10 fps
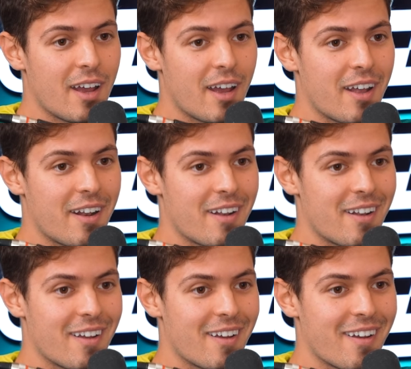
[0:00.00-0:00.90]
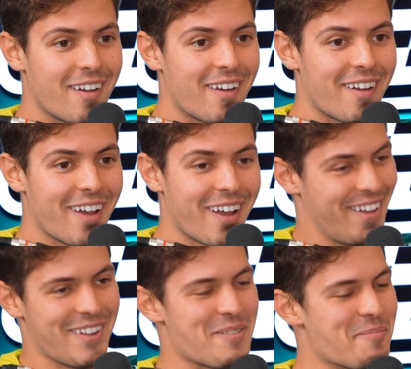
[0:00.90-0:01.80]
And That's then, uh,
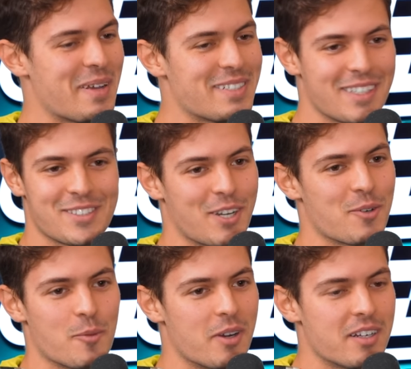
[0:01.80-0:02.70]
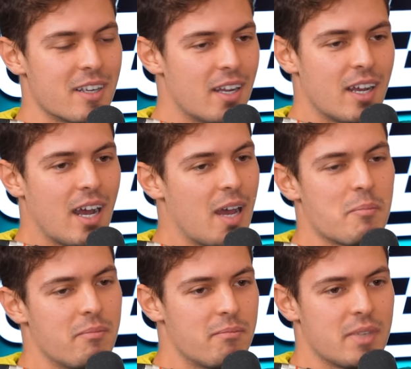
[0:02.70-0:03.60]
and basically turn one, I
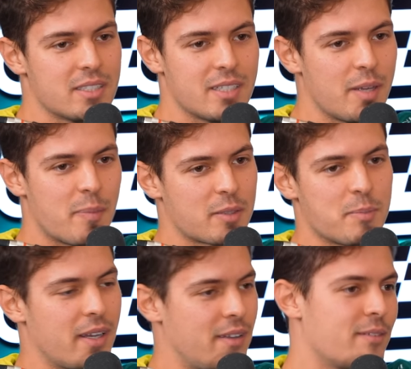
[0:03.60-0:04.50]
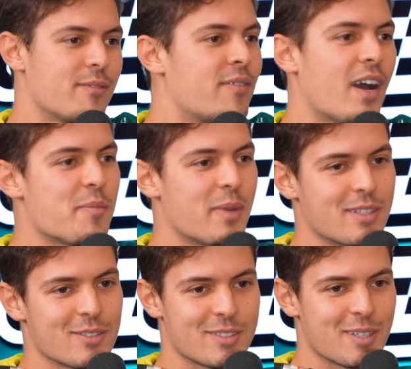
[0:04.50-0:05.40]
missed the apex by five
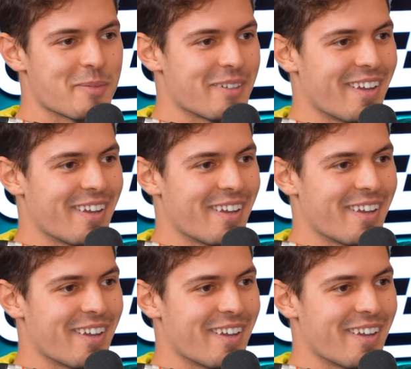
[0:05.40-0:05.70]
meters or something,